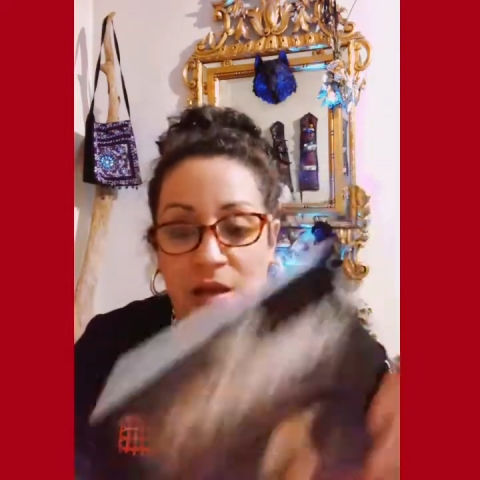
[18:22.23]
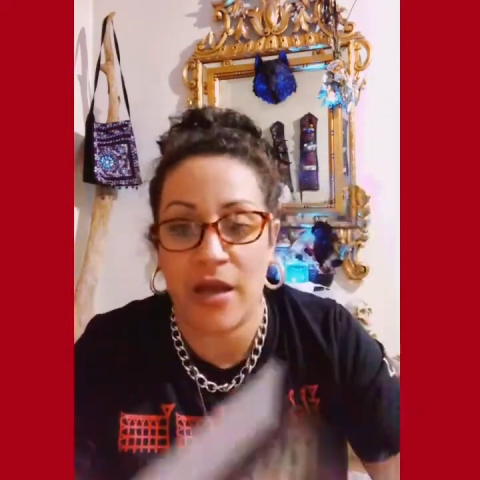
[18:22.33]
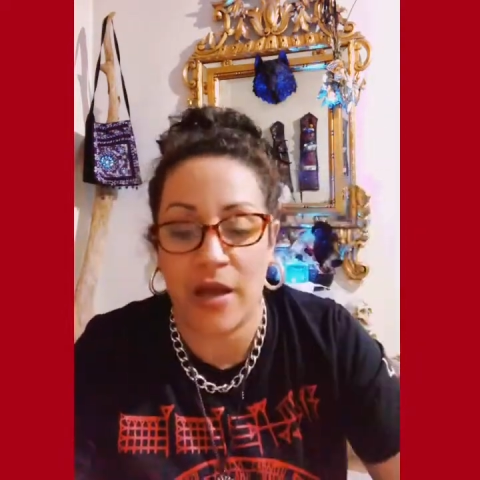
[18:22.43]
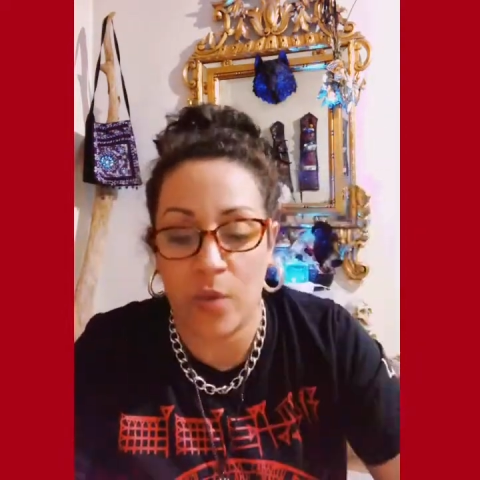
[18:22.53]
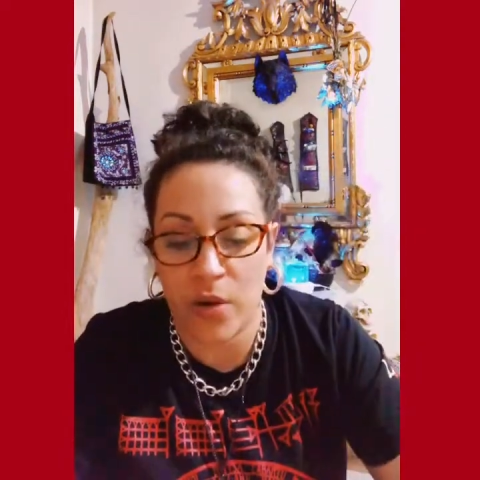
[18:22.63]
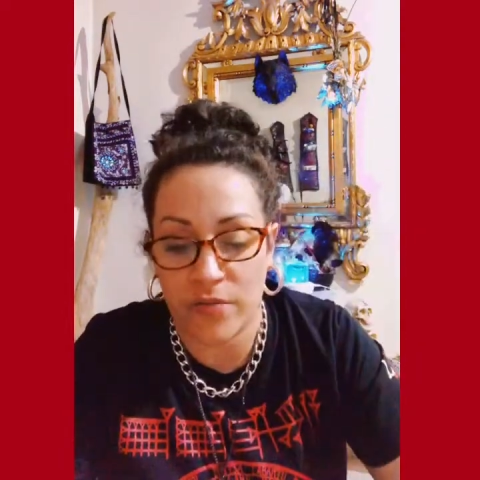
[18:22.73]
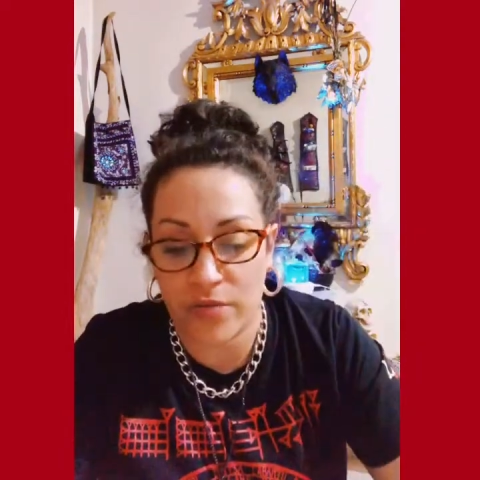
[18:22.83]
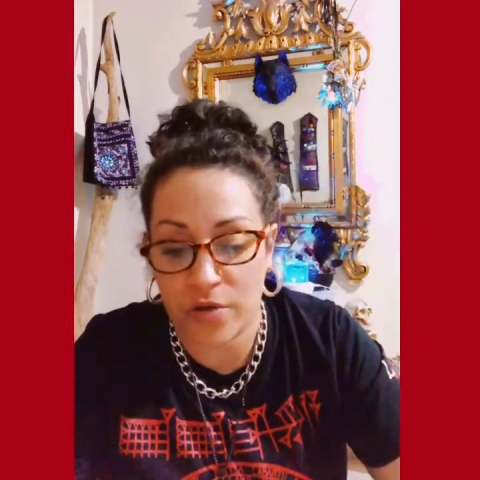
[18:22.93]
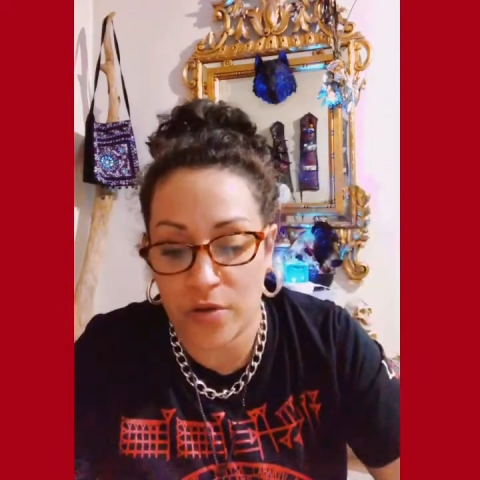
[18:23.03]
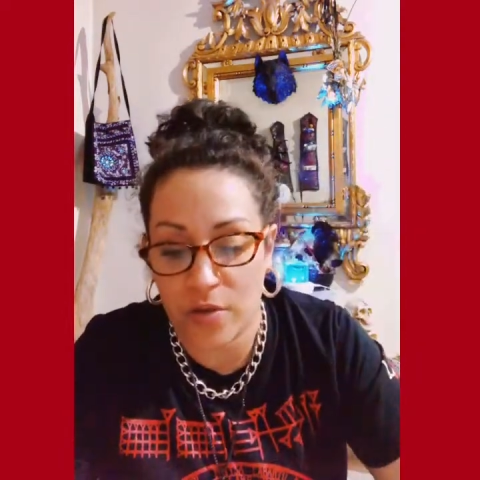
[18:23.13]

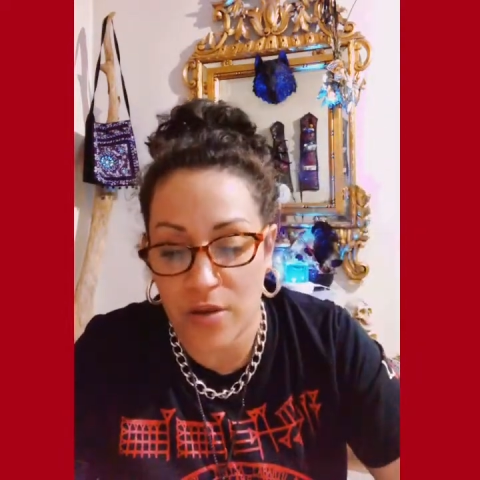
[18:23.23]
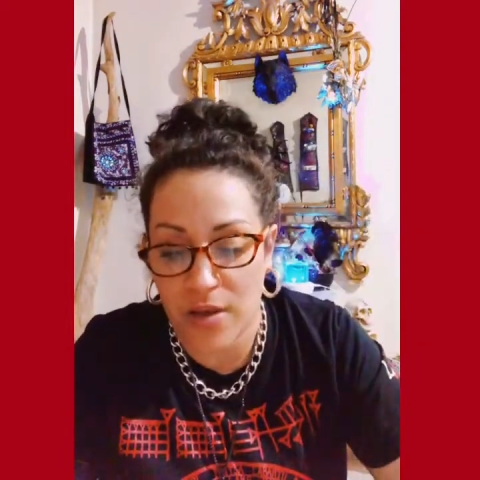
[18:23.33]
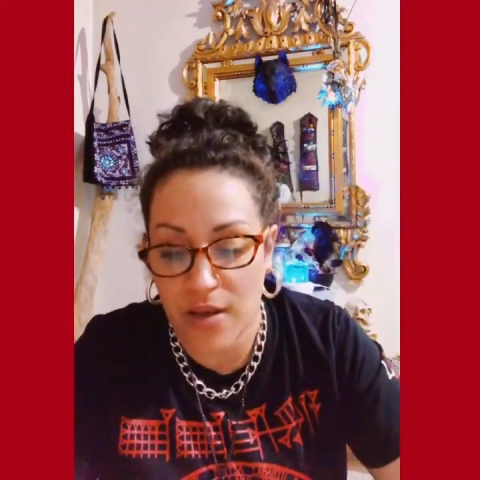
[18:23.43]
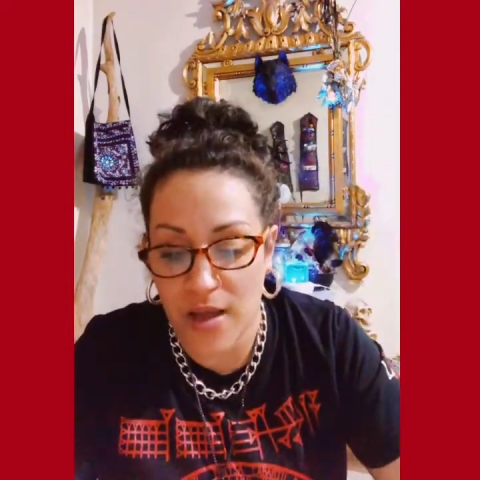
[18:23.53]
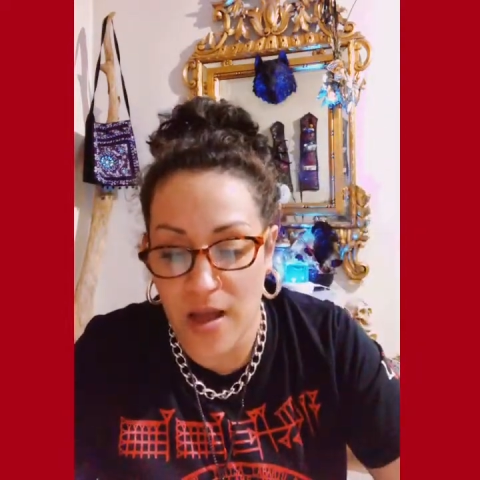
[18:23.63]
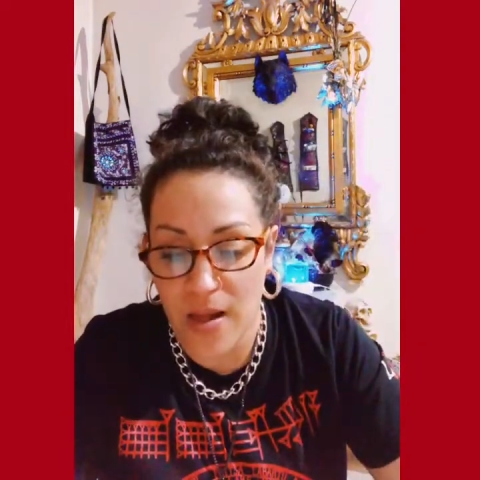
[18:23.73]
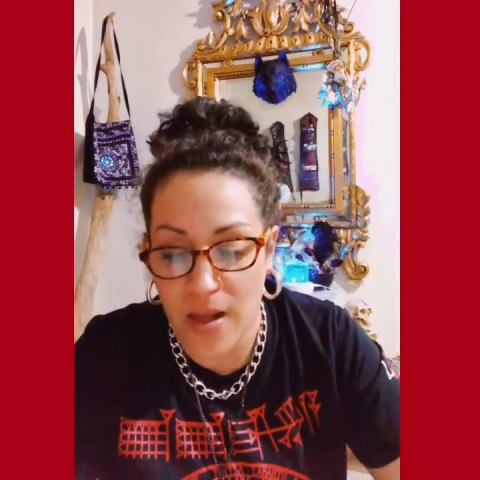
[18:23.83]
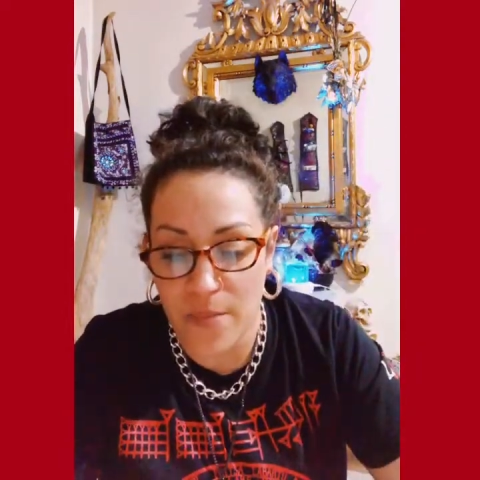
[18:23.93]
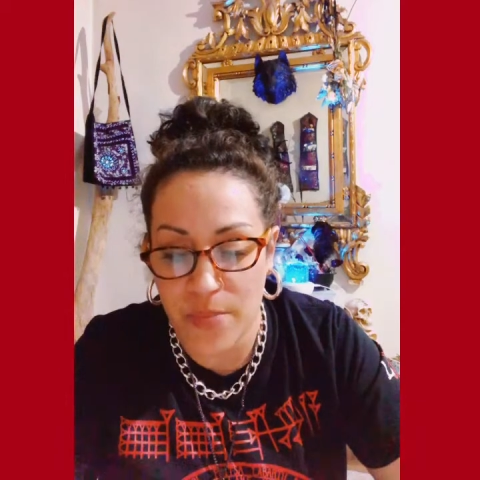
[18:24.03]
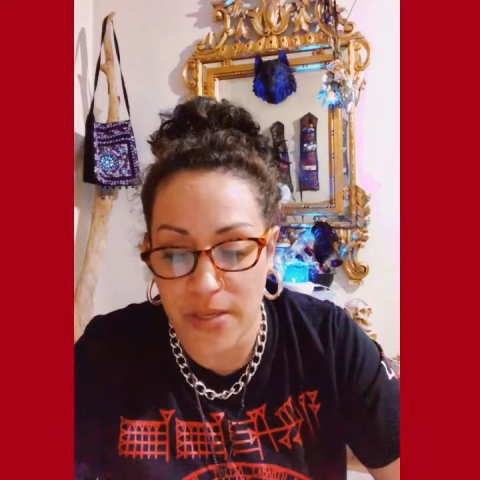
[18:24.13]
However,
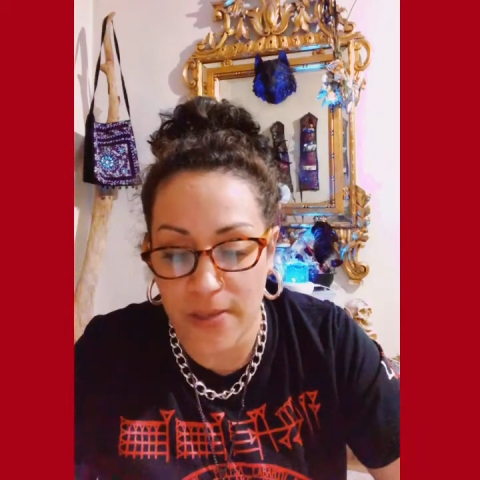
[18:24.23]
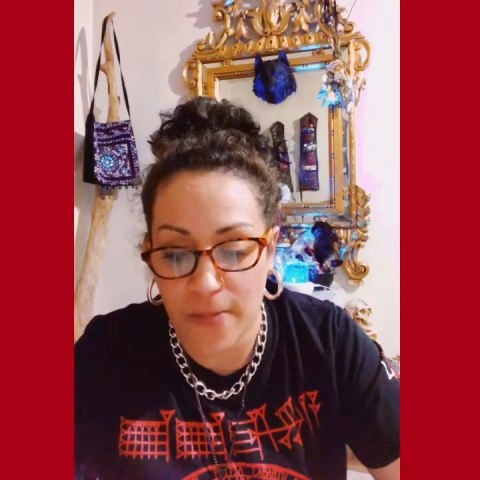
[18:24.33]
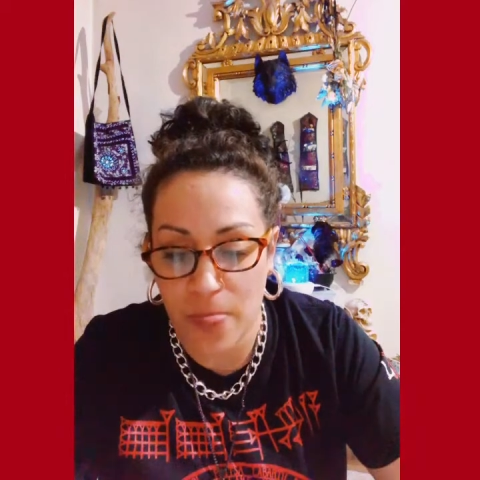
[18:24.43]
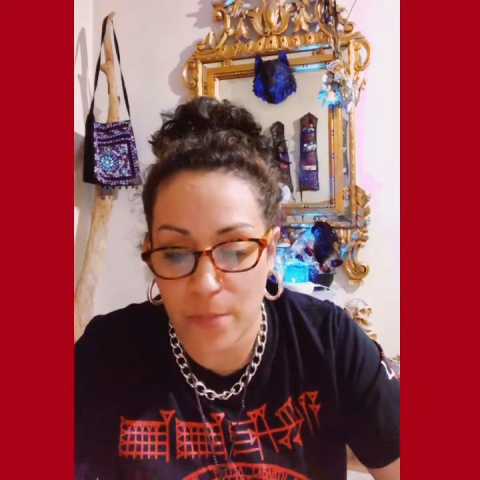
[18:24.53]
I mean